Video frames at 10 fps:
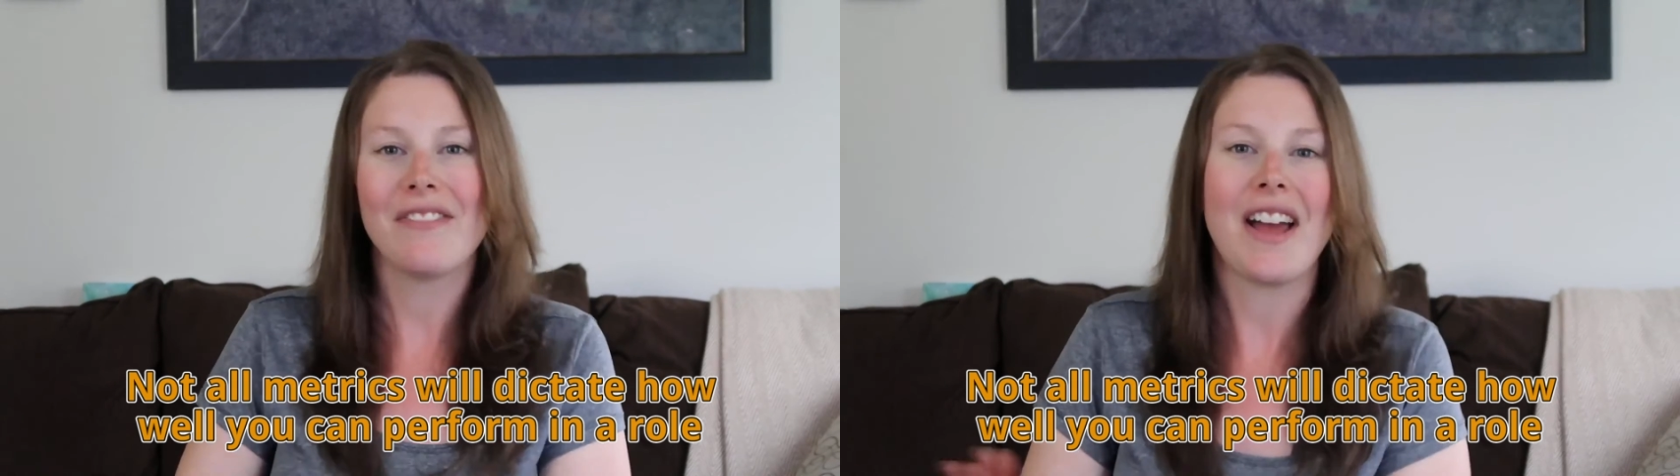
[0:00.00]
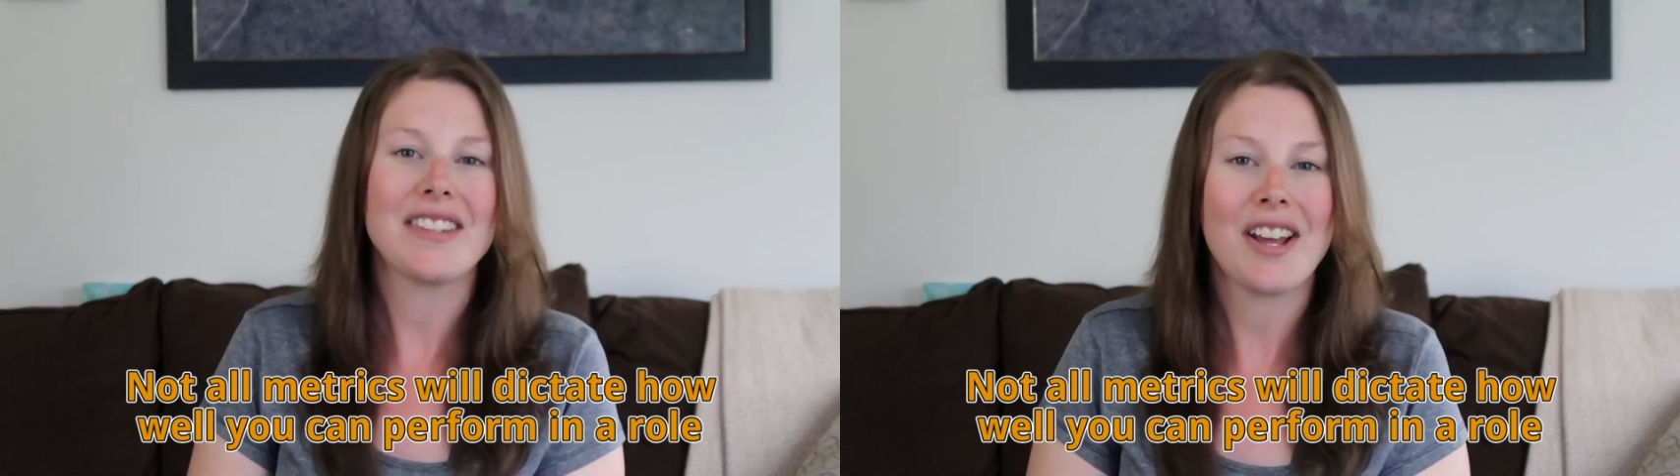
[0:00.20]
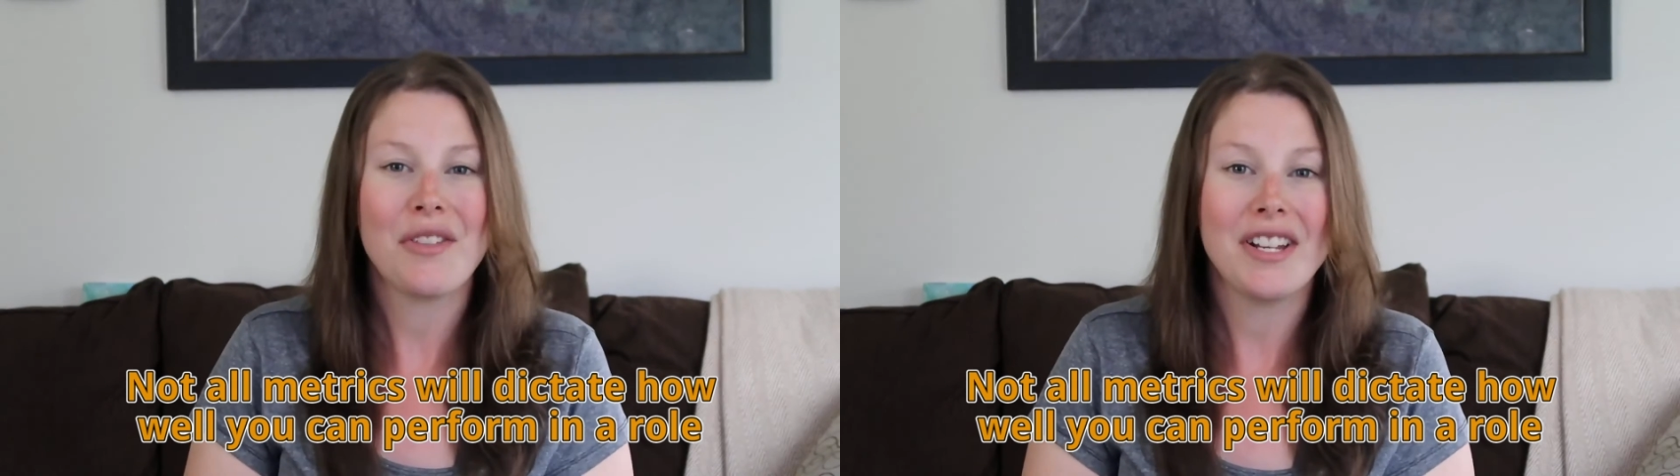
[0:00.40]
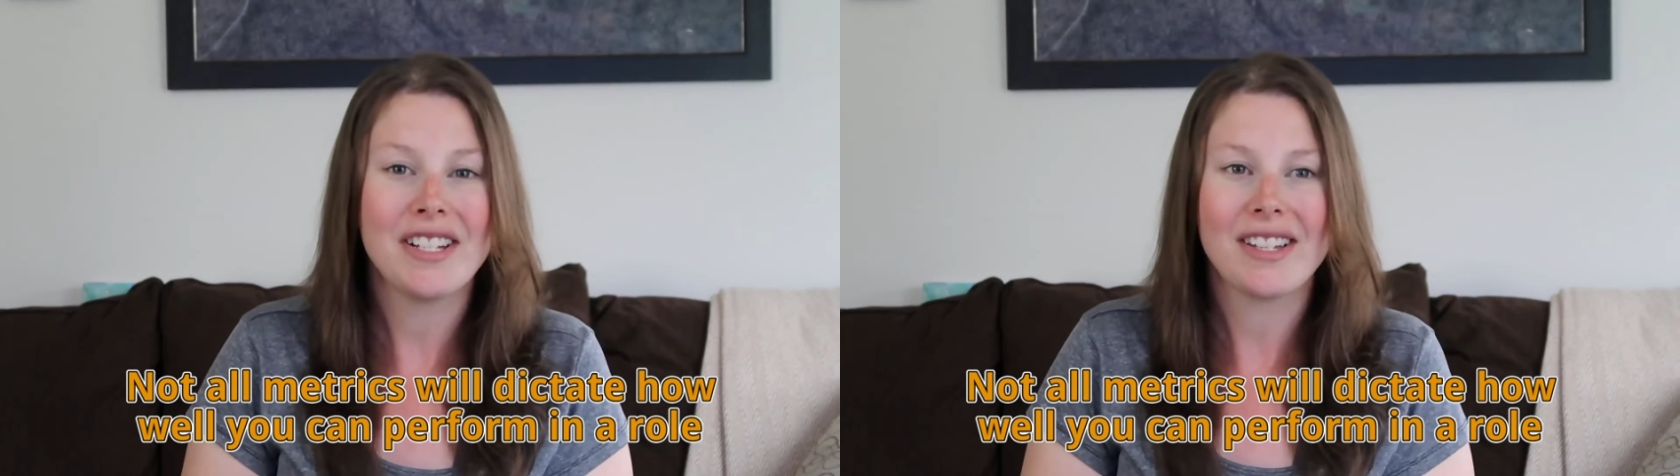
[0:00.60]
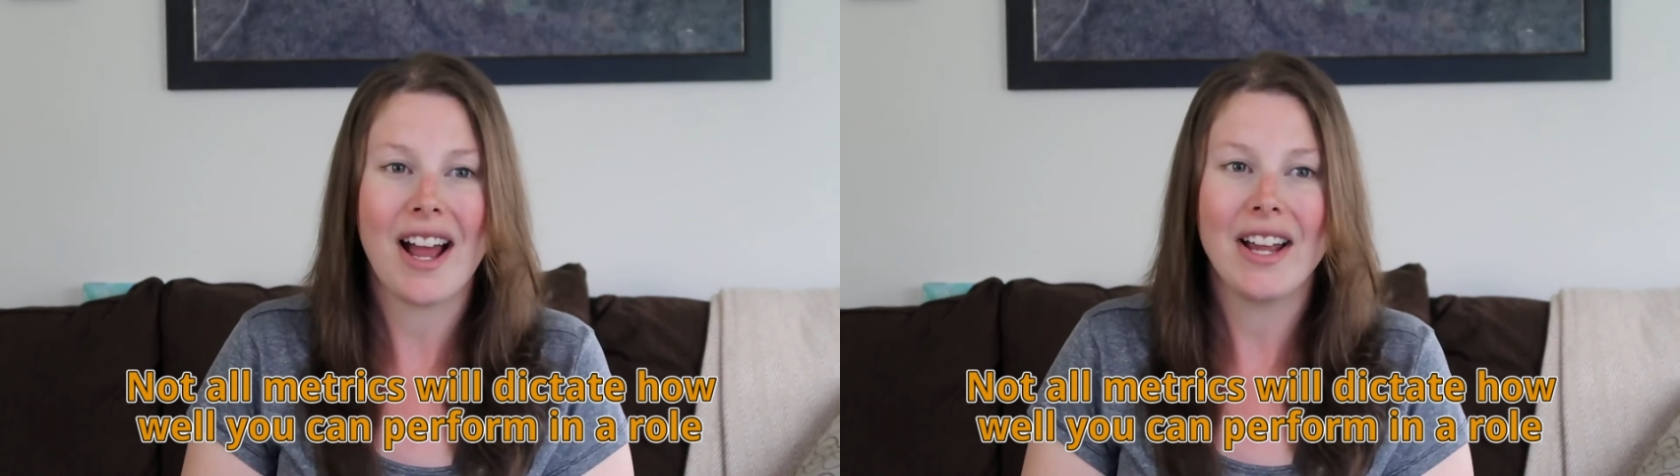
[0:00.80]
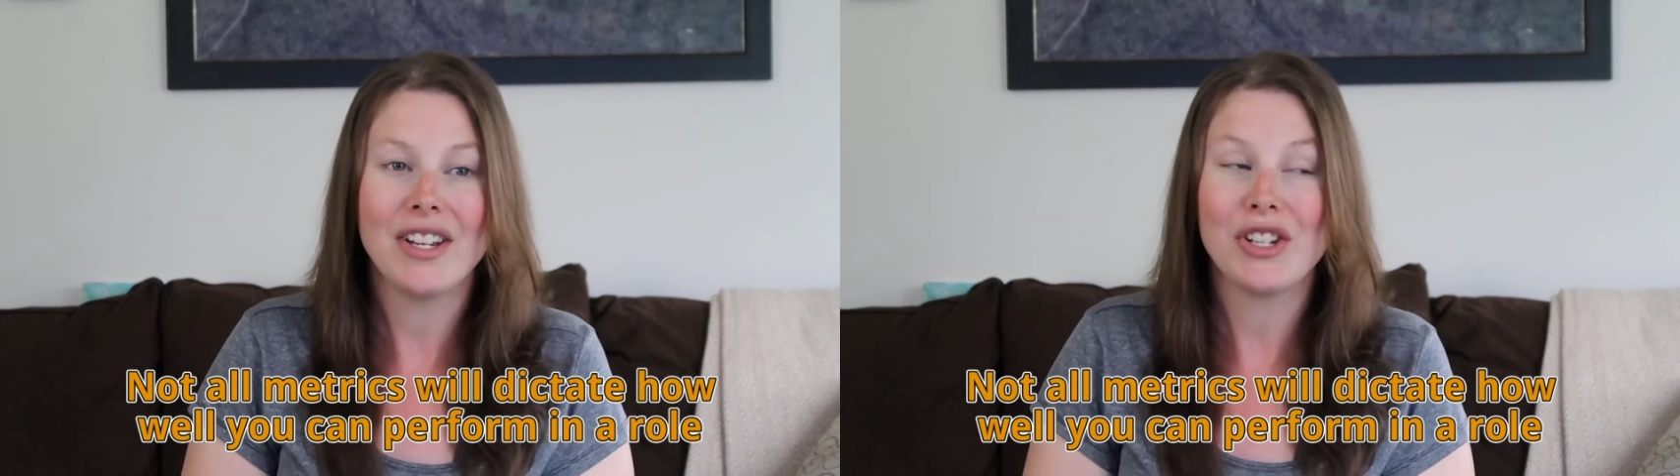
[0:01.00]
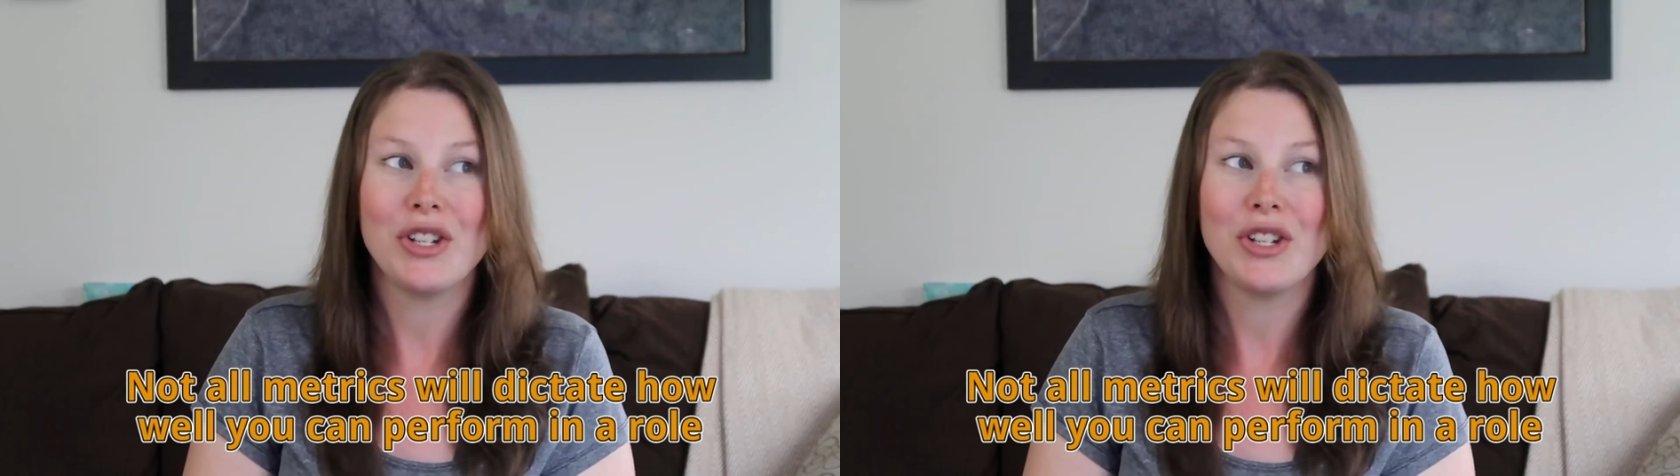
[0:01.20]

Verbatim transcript: if that's how they decide